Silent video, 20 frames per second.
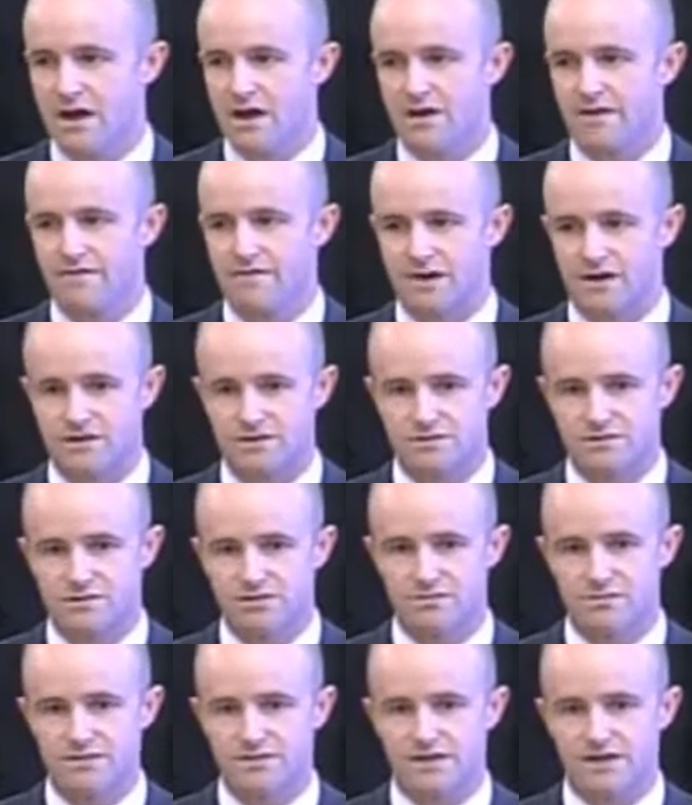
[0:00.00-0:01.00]
for
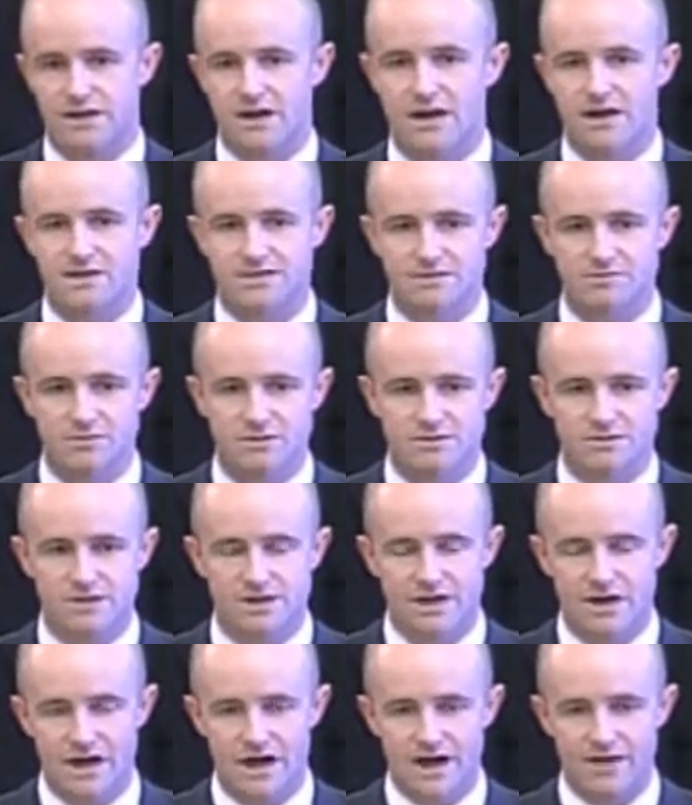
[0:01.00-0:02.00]
consumers and customers,
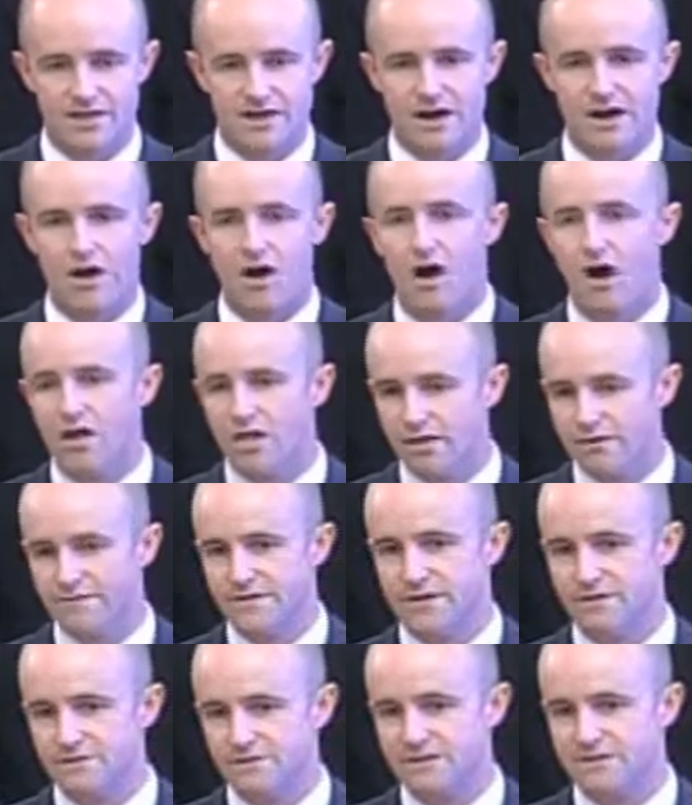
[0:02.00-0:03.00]
that all of
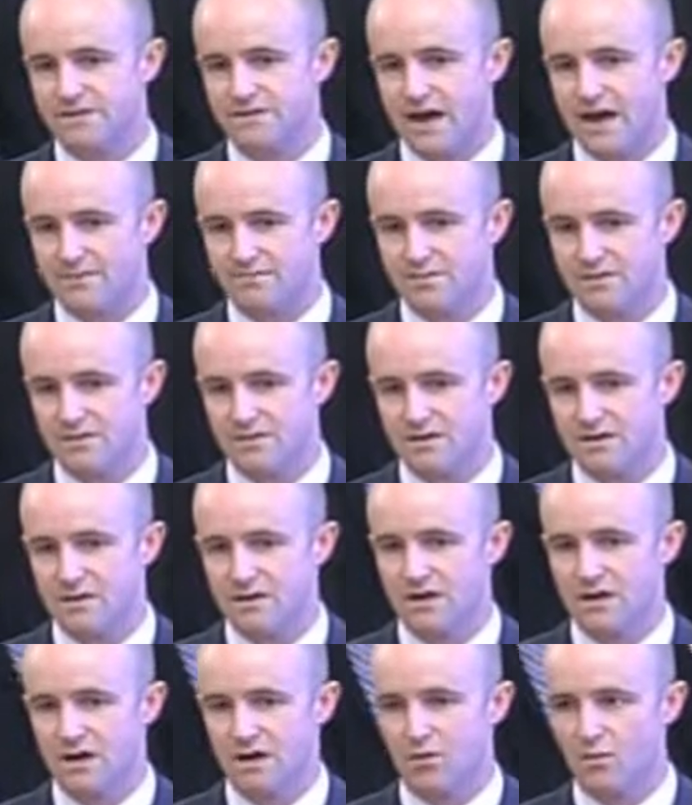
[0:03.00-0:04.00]
those steps
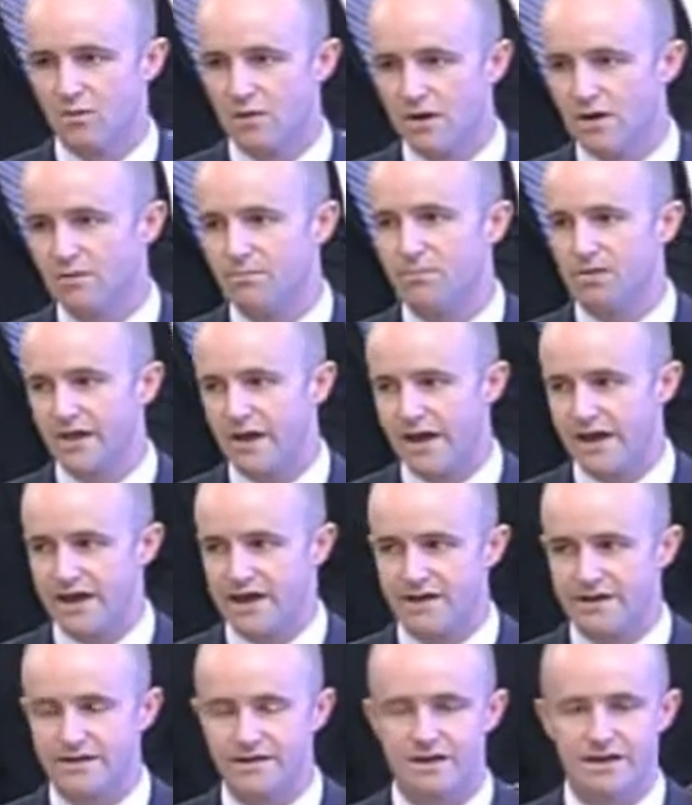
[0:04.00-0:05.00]
will
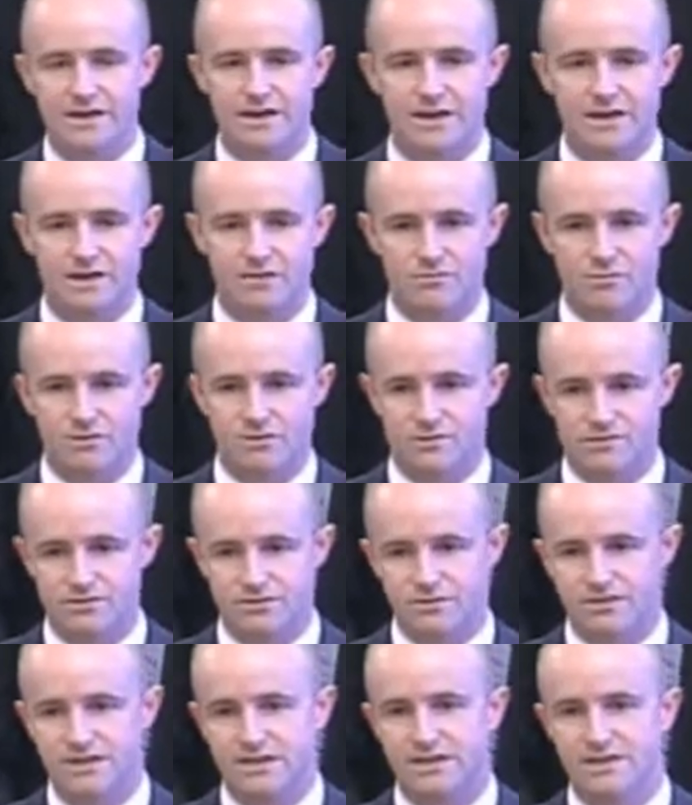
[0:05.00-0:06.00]
play in
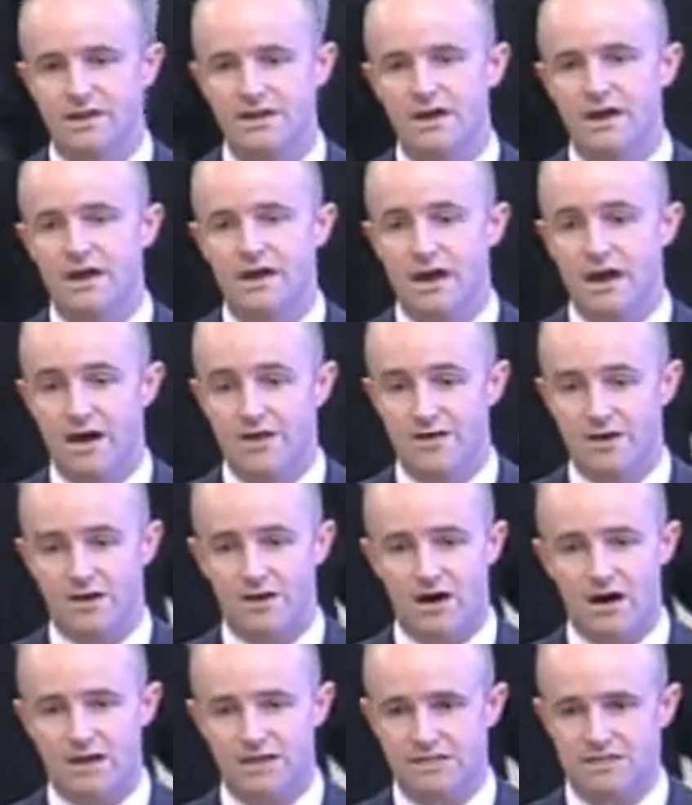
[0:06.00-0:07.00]
reducing the
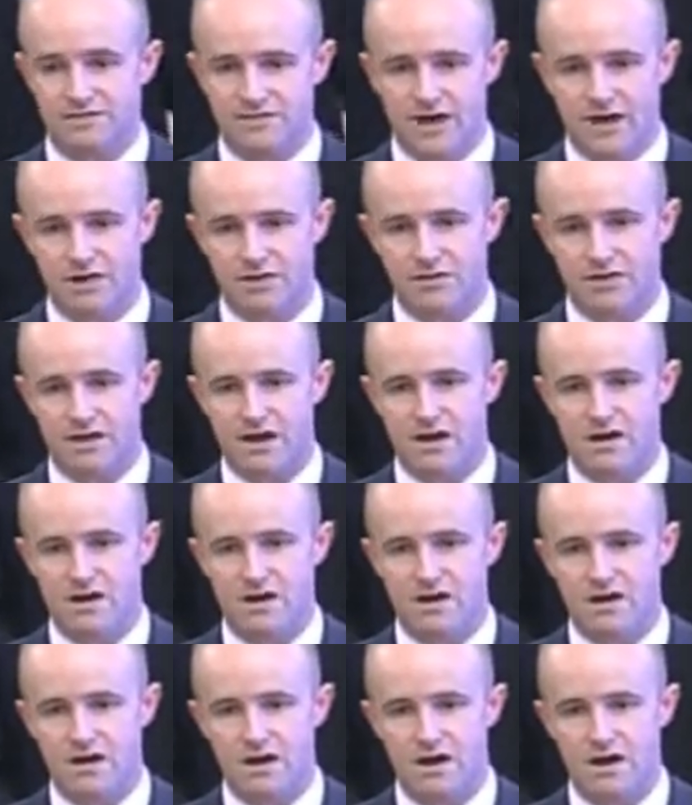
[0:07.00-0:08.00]
cost of health care,
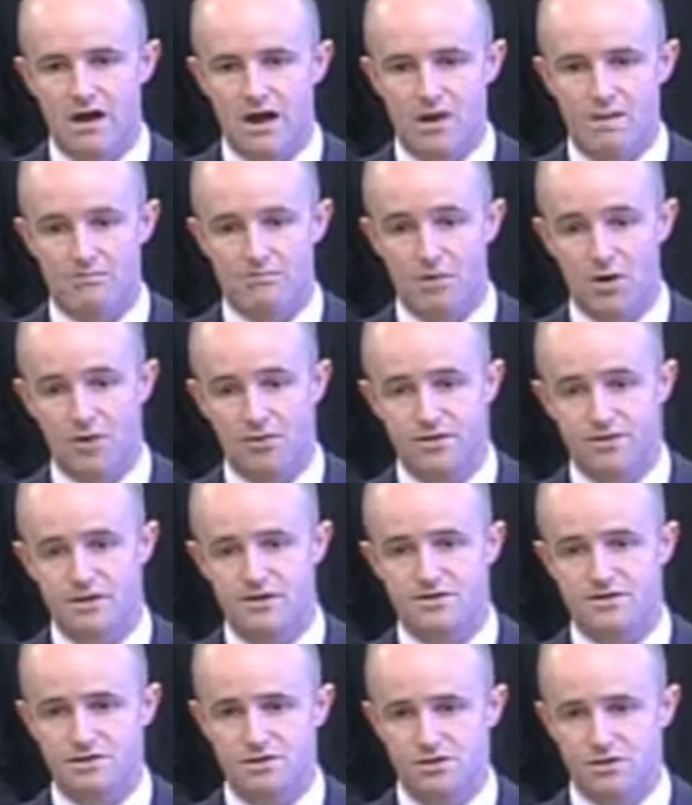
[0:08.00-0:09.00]
both
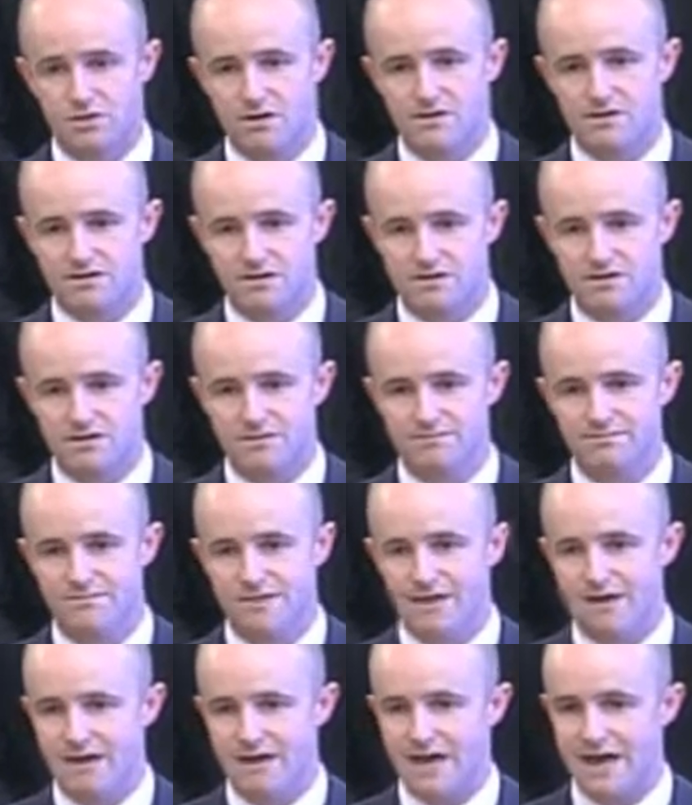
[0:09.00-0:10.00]
in the short term
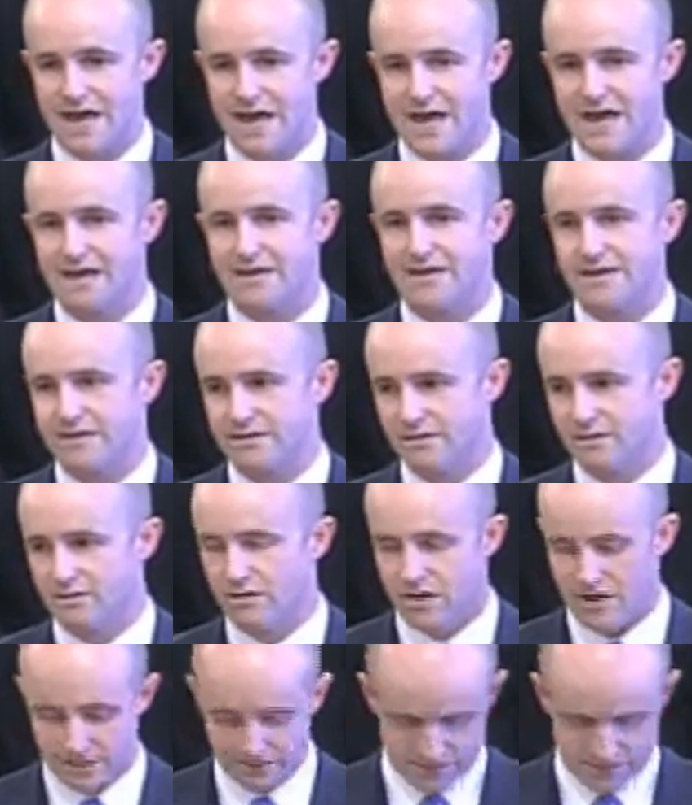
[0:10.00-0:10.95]
and in the long